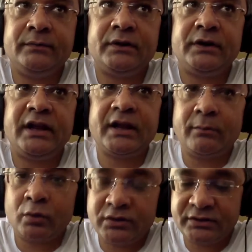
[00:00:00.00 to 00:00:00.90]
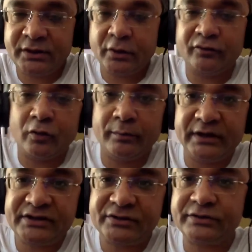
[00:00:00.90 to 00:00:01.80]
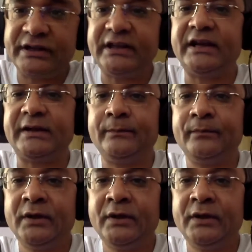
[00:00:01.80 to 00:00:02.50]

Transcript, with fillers: take about three or four minutes to say that.